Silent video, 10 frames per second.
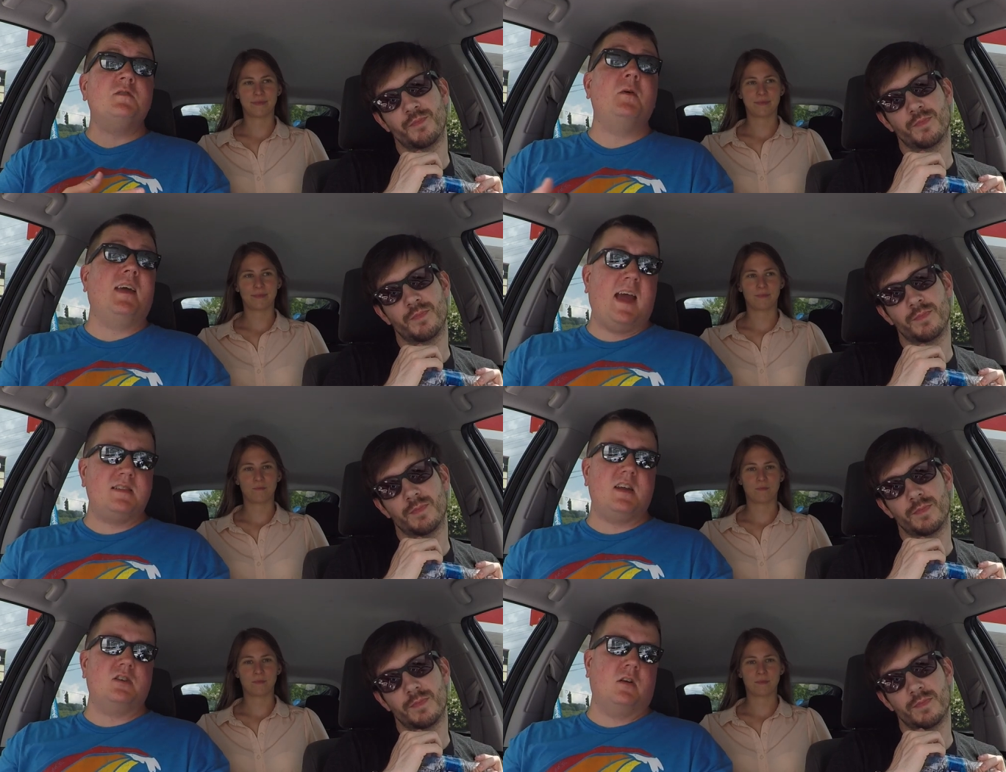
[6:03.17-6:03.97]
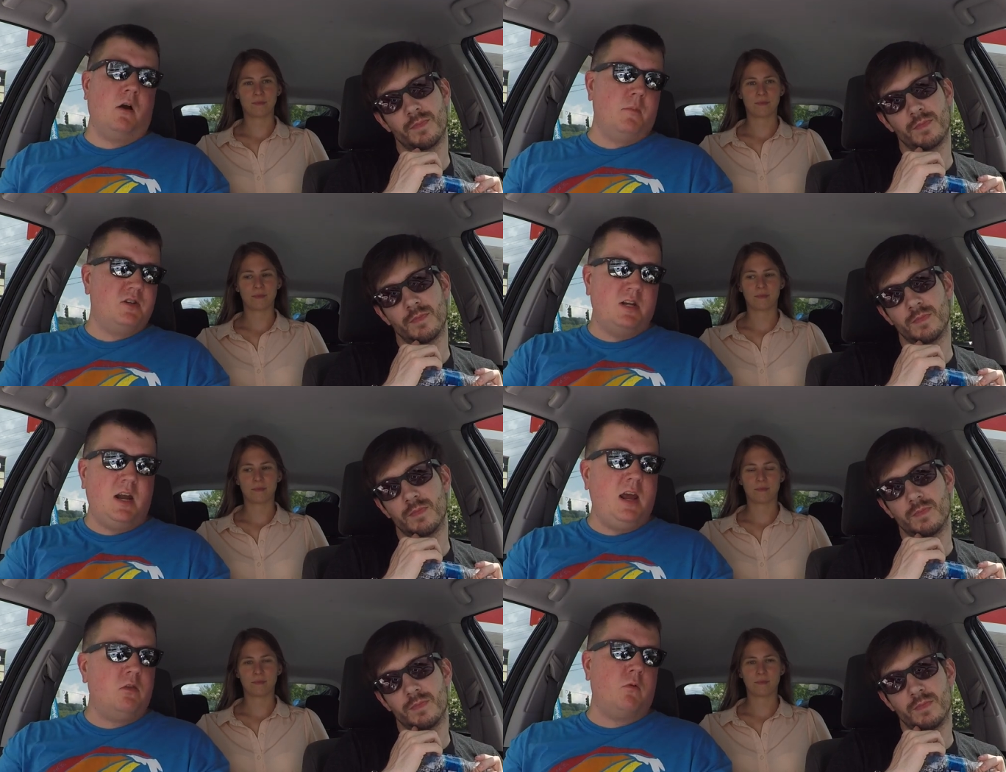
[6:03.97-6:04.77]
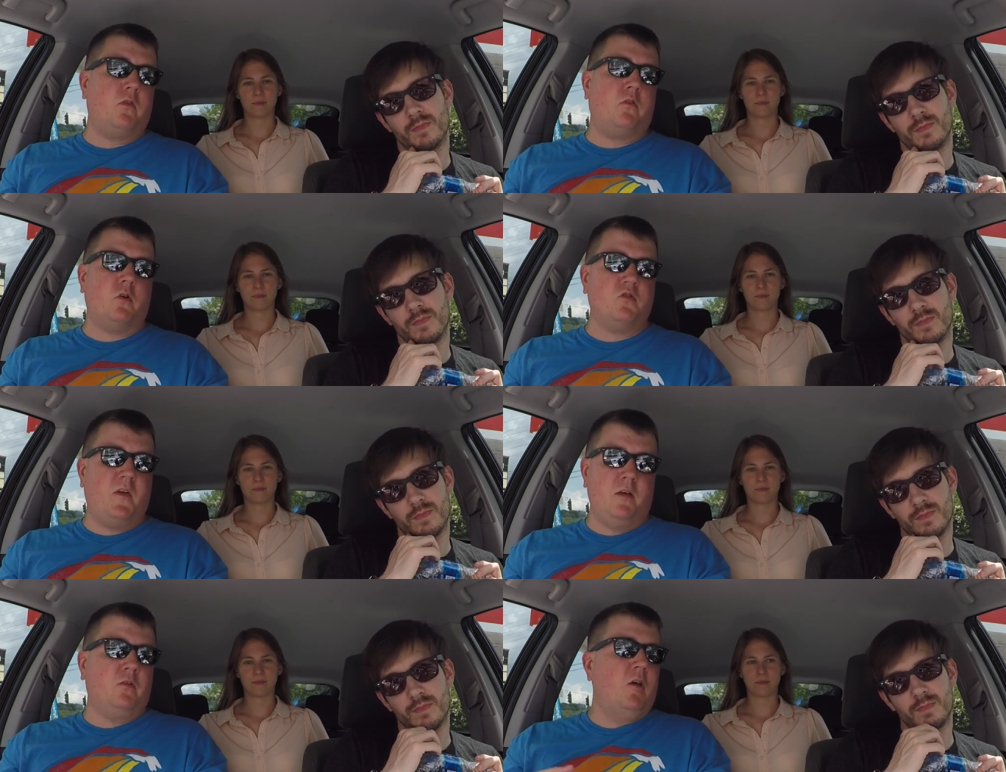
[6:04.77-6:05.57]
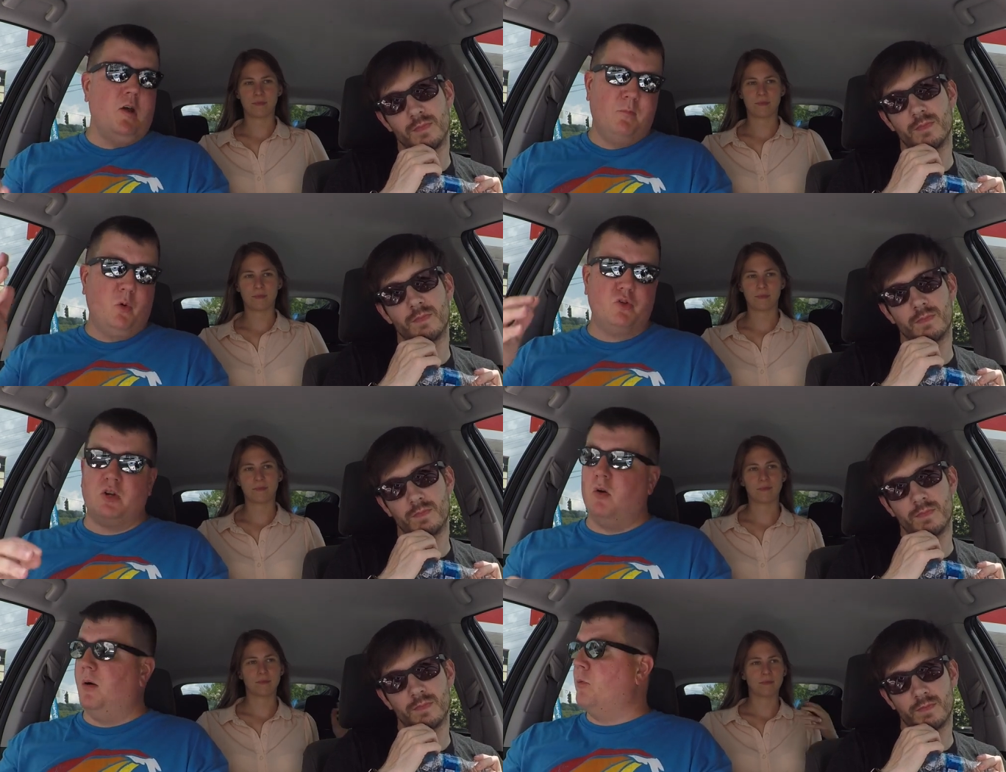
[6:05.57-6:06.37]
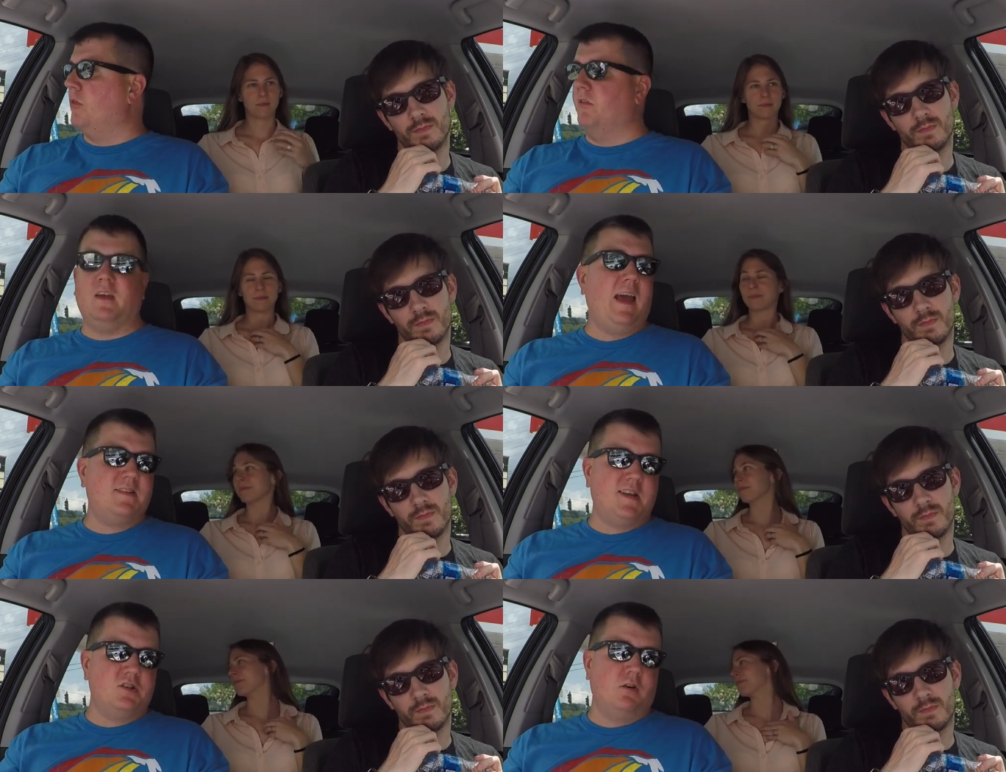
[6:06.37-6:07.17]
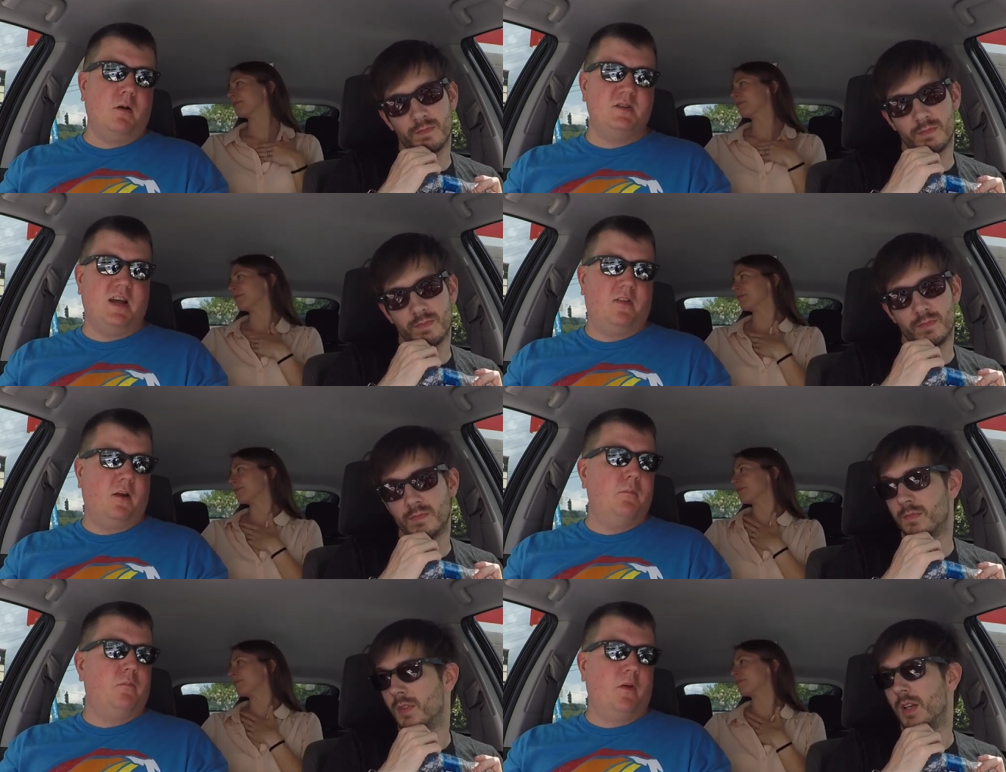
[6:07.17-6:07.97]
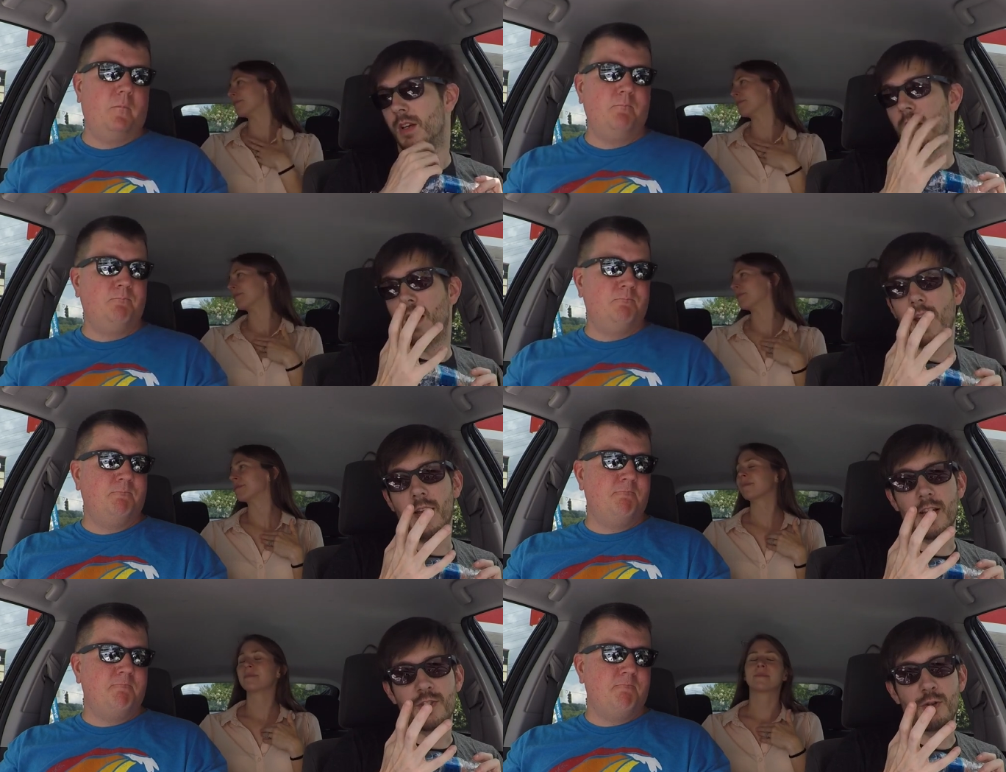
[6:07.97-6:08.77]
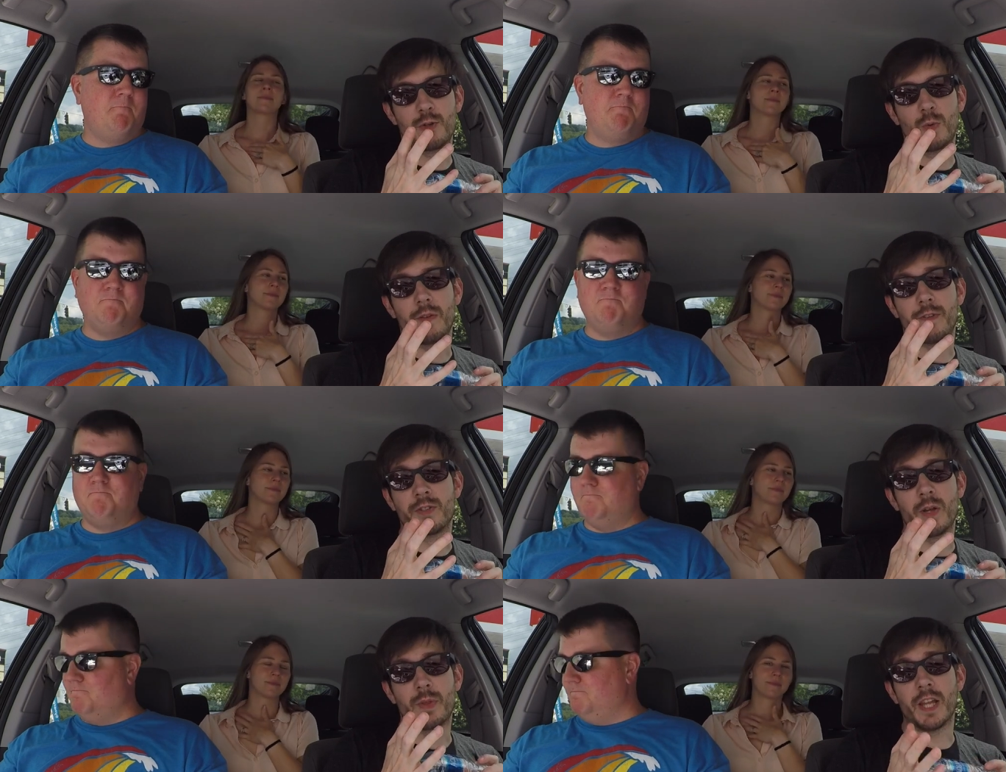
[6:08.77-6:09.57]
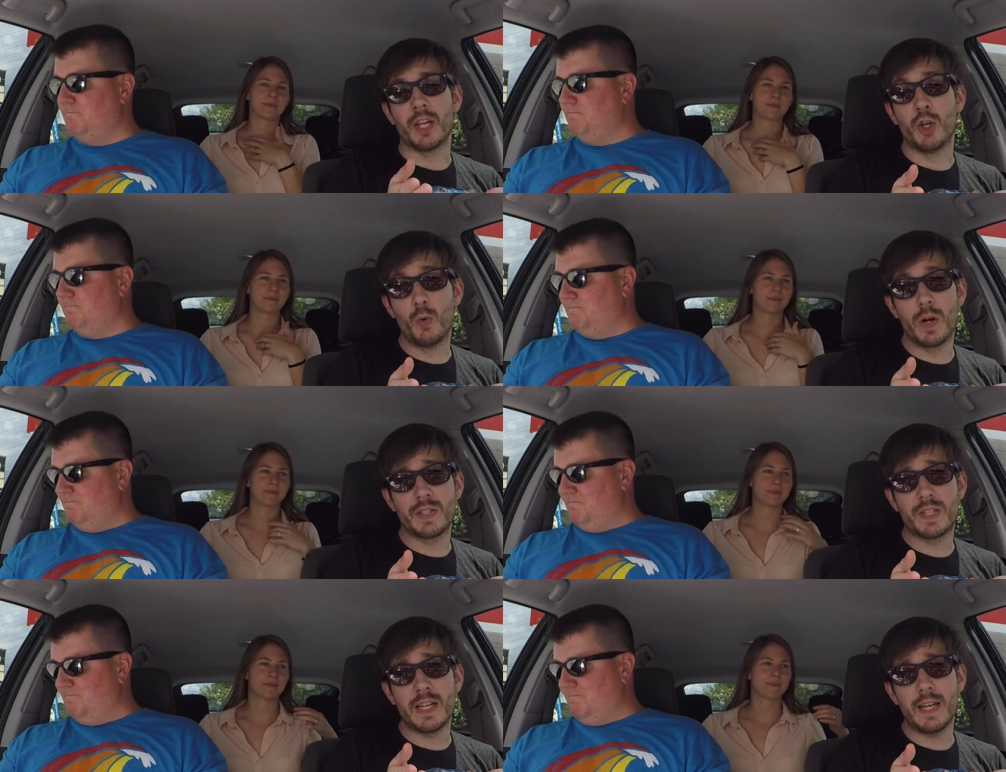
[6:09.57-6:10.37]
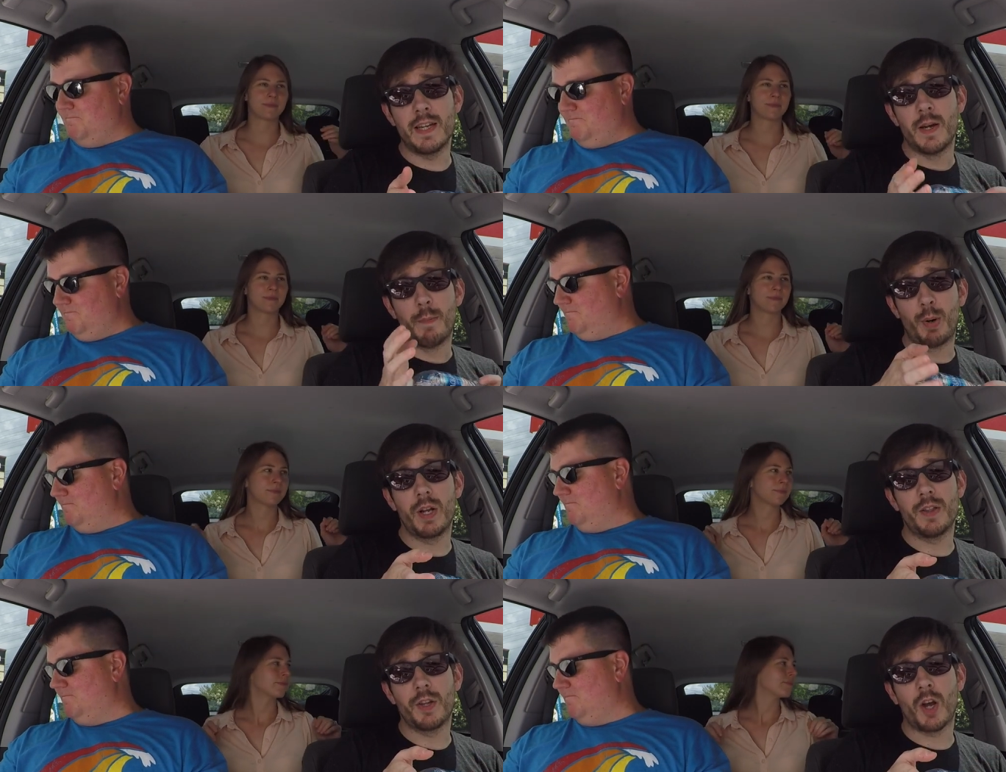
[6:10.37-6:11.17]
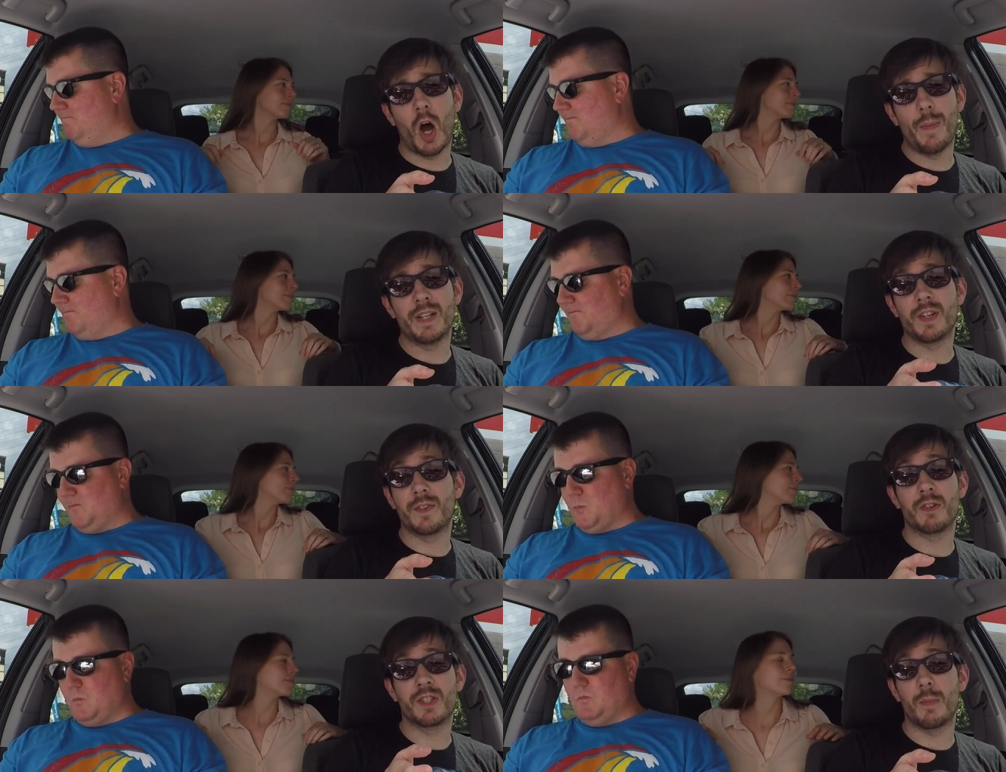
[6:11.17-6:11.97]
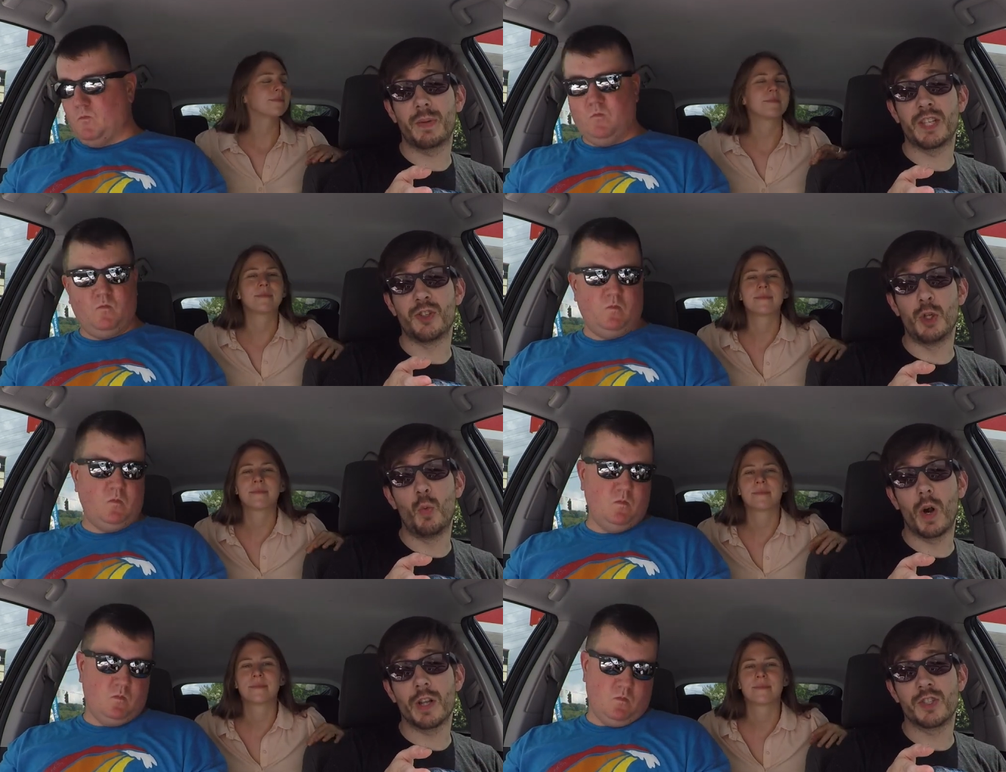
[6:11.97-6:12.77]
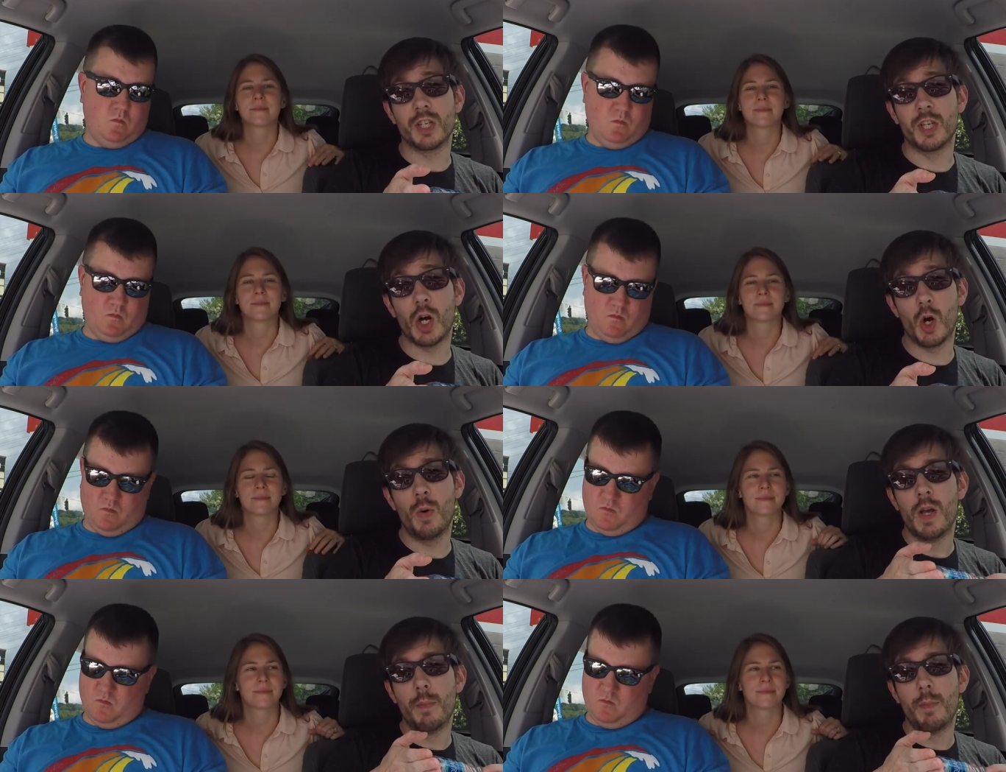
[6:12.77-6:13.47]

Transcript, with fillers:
Speaker 1: put gas station garbage in either of the search fields. We'll show up. We're the only gas station garbage out there. So
Speaker 2: and as usual, if there's something that you want to see, put it in the comments. If there's someplace you want us to go,